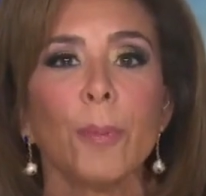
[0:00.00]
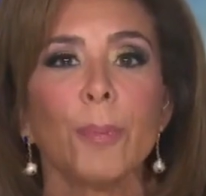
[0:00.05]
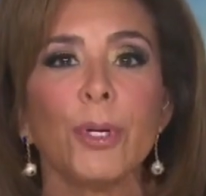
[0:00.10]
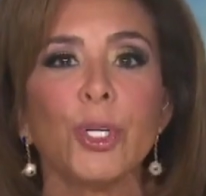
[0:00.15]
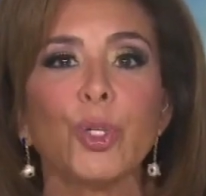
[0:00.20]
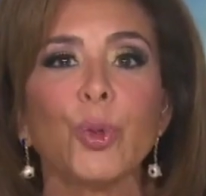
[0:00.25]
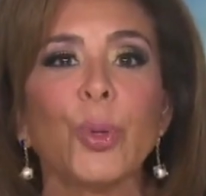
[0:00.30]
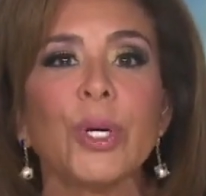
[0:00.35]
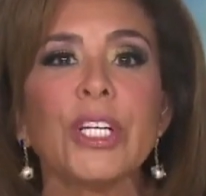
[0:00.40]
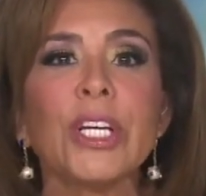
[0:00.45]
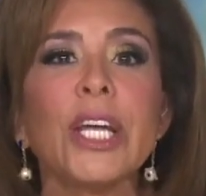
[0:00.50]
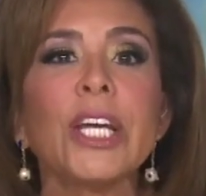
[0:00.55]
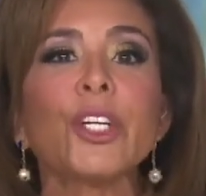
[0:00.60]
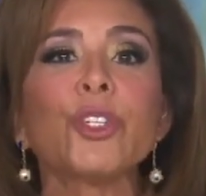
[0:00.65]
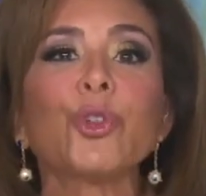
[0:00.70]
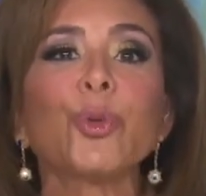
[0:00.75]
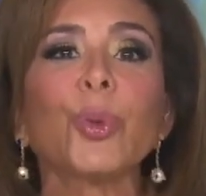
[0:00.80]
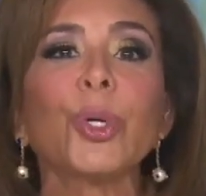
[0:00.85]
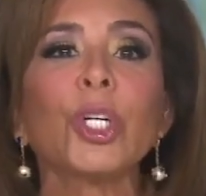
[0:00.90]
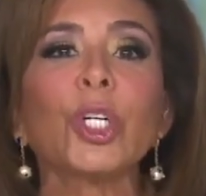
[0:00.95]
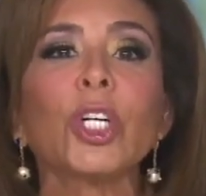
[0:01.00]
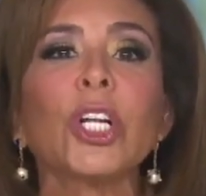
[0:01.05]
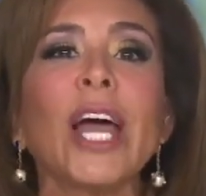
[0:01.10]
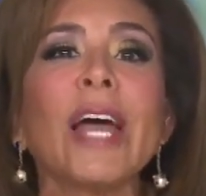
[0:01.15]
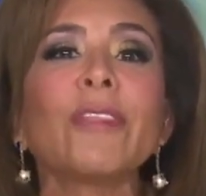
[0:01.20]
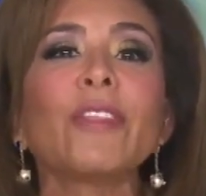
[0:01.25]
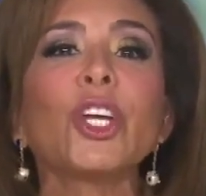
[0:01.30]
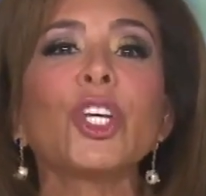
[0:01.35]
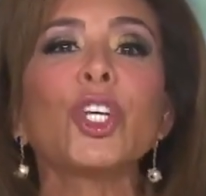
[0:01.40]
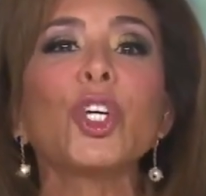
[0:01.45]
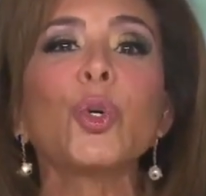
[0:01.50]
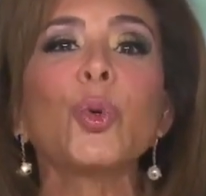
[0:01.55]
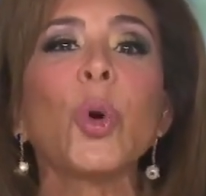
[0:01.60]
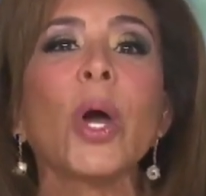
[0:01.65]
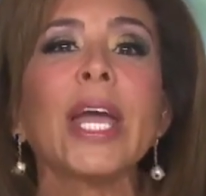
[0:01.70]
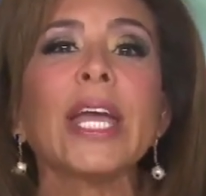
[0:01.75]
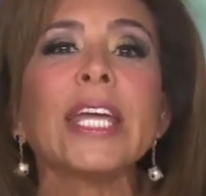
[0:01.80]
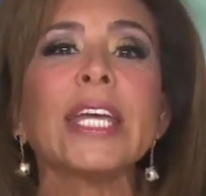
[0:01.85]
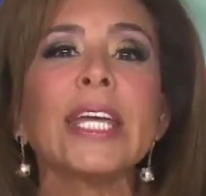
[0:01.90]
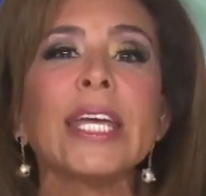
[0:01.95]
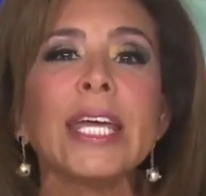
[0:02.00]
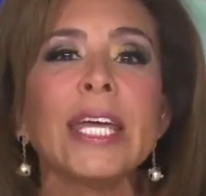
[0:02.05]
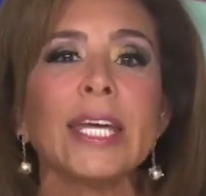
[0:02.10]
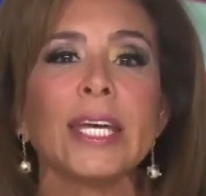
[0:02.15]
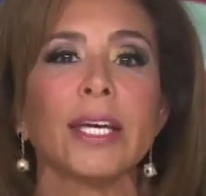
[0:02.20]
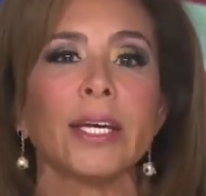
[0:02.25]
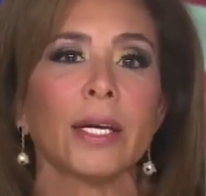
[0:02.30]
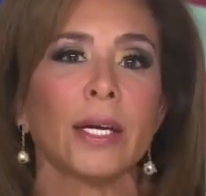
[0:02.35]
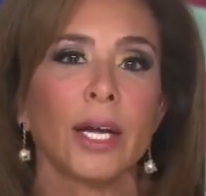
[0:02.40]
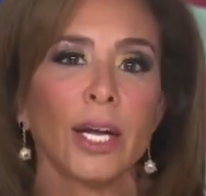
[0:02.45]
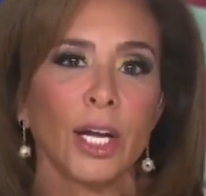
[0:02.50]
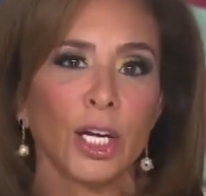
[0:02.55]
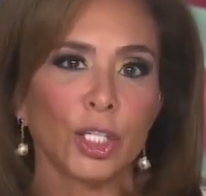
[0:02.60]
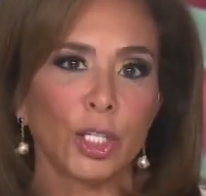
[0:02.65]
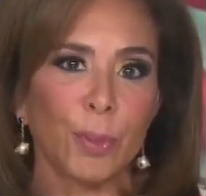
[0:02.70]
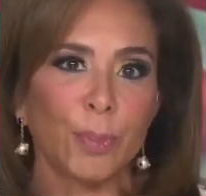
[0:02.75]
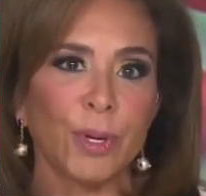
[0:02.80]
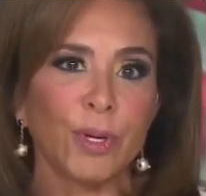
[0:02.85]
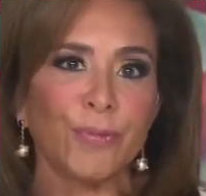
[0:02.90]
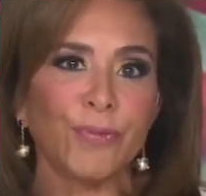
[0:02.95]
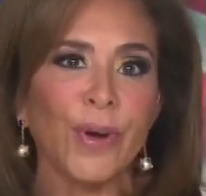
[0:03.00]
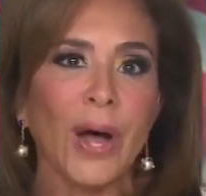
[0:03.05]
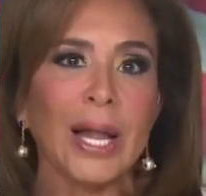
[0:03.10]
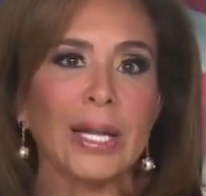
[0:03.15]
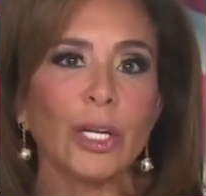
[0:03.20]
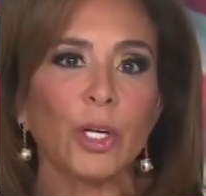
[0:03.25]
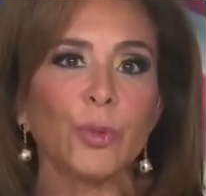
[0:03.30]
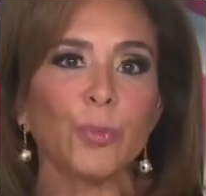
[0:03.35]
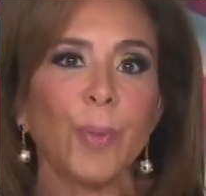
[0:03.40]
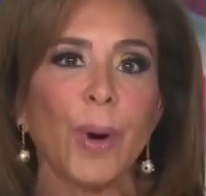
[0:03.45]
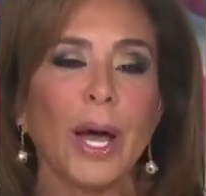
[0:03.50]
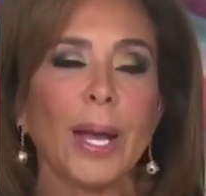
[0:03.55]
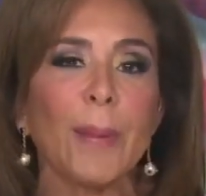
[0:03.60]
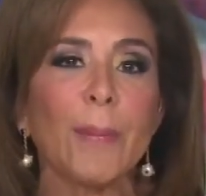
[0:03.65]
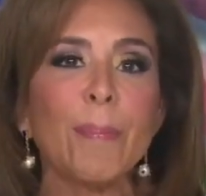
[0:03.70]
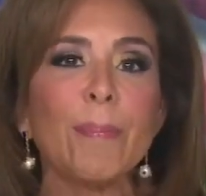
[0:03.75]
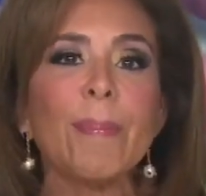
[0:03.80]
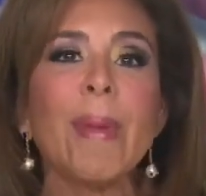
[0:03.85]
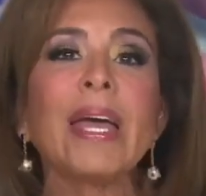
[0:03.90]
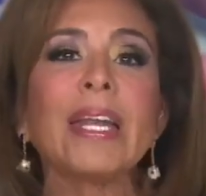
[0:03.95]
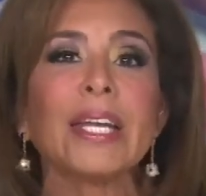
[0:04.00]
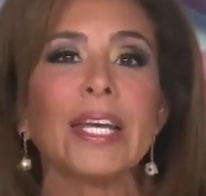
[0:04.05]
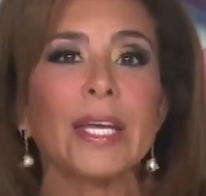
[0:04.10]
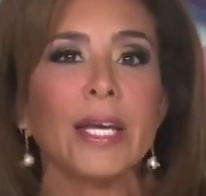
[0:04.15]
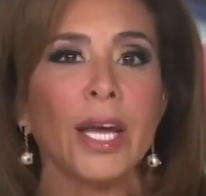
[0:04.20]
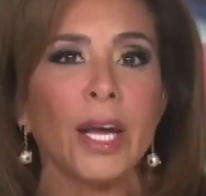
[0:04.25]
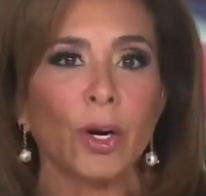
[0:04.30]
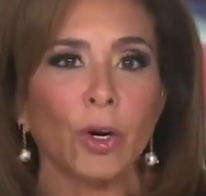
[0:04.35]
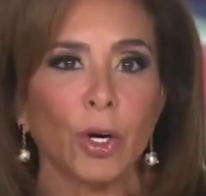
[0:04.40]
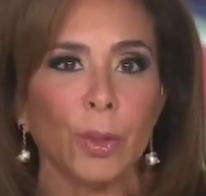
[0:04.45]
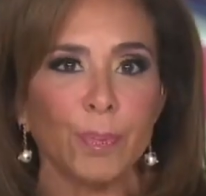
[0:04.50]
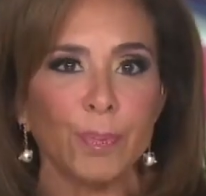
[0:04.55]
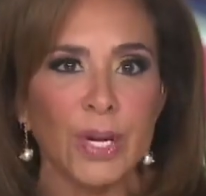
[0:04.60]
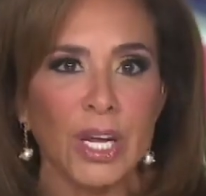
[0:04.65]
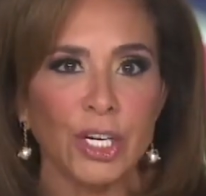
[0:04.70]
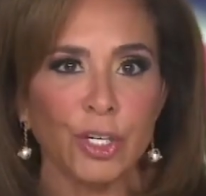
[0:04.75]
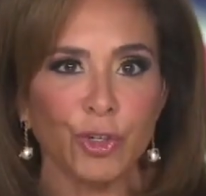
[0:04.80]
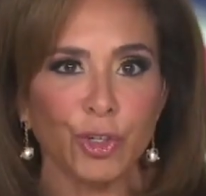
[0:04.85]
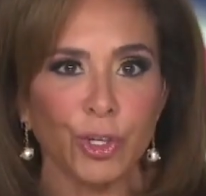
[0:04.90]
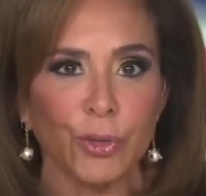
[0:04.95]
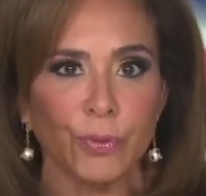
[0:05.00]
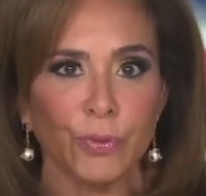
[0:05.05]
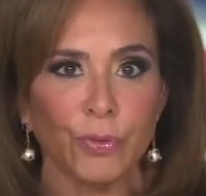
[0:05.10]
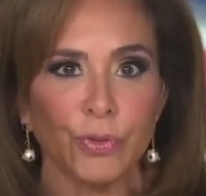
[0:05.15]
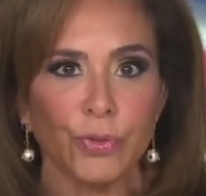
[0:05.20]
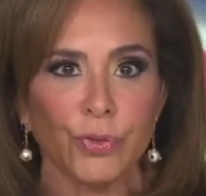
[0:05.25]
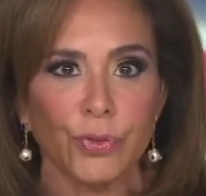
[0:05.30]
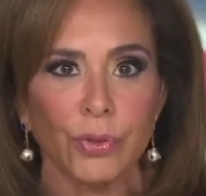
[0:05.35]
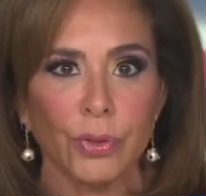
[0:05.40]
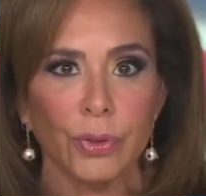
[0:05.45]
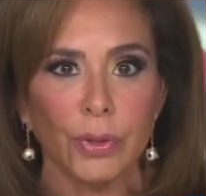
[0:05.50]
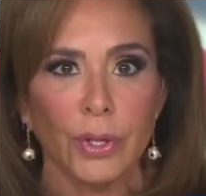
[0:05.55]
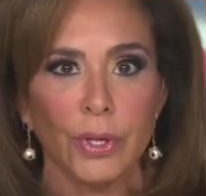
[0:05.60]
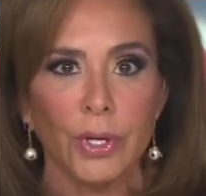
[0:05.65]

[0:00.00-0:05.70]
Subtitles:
between Israel and the UAE to be followed by many Arab nations.